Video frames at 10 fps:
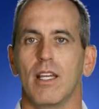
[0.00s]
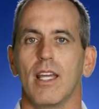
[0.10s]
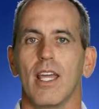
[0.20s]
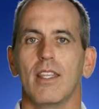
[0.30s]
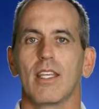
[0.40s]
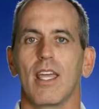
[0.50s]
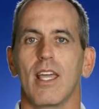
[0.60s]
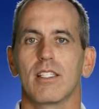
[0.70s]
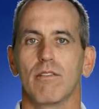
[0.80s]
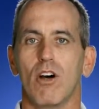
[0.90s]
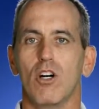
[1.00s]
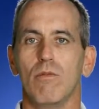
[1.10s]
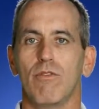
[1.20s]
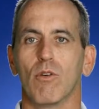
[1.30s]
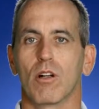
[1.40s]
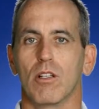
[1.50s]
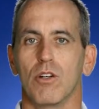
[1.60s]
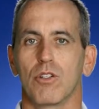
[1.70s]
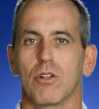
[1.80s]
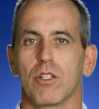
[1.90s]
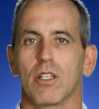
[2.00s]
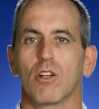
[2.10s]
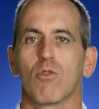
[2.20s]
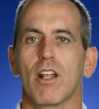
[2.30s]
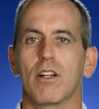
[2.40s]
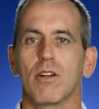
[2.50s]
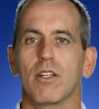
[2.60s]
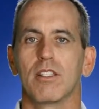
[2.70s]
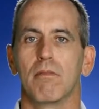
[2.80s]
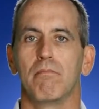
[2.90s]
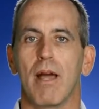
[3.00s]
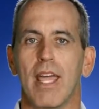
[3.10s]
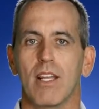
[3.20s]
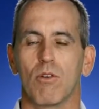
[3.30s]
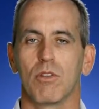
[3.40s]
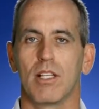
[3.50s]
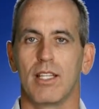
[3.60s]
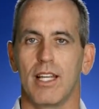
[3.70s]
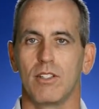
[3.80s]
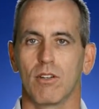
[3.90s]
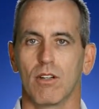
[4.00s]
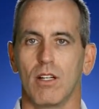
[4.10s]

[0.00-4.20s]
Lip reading: In the case of home foreclosures, the creditor is the bank or the lender.